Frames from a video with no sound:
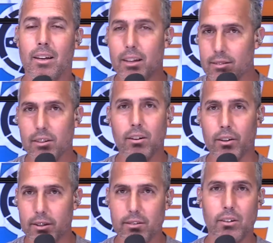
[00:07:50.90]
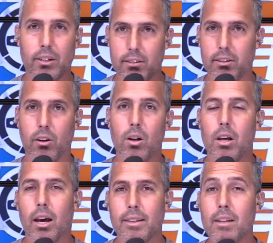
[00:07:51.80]
Hit 0, hit 0, hit 0.
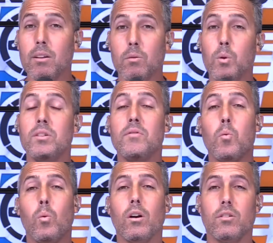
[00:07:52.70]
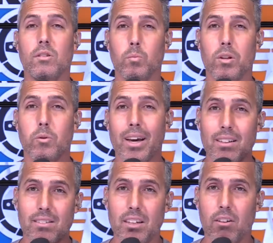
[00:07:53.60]
And then what's even worse is when you
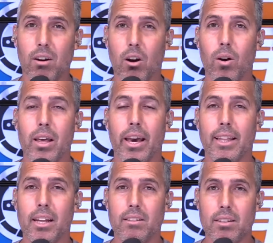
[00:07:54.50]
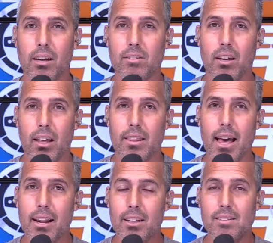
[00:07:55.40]
hit 0 and then it says,
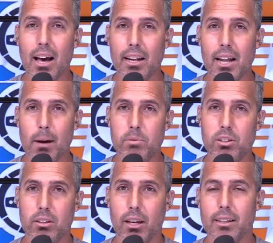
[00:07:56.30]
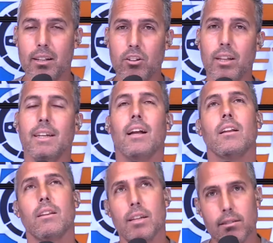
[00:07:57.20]
that is not an option. And then you're like, got
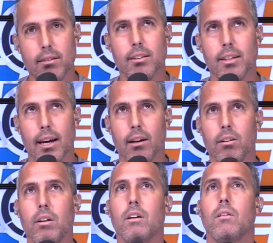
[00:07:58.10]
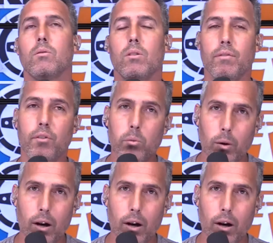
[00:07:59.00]
to listen now for